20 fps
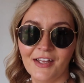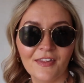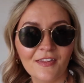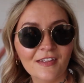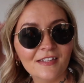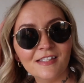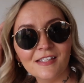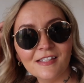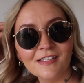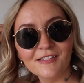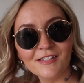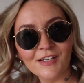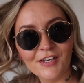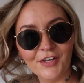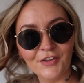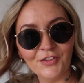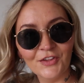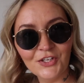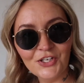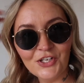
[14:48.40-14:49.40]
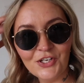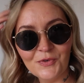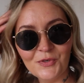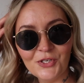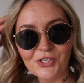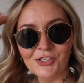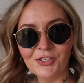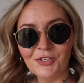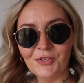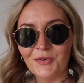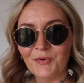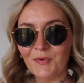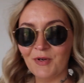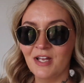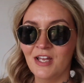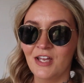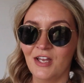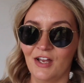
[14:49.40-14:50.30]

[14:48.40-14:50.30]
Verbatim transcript: This is the new do.